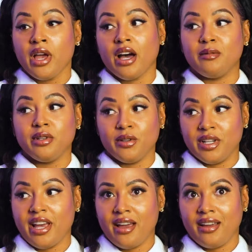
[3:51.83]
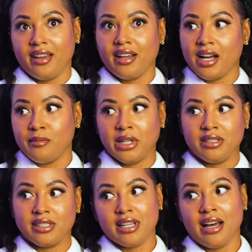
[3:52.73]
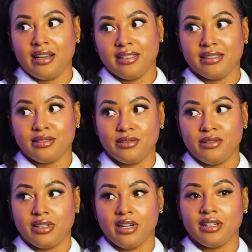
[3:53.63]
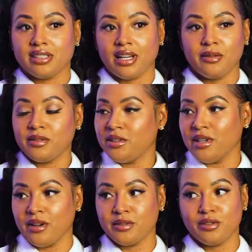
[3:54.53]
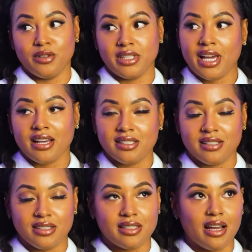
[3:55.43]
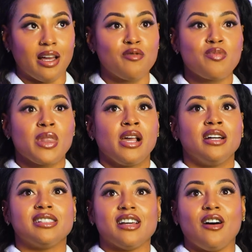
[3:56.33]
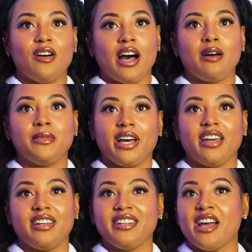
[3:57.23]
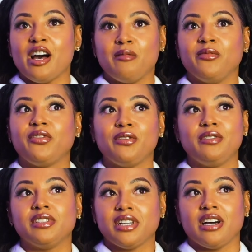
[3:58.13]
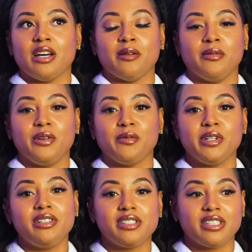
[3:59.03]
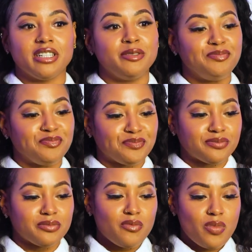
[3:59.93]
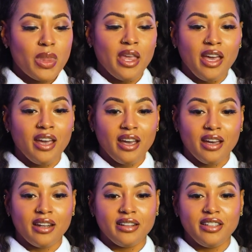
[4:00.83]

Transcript: I'm doing that. And I got my little side hustle going on because I was doing taxes on the side. So I'm like, now I'm full-time realtor. And,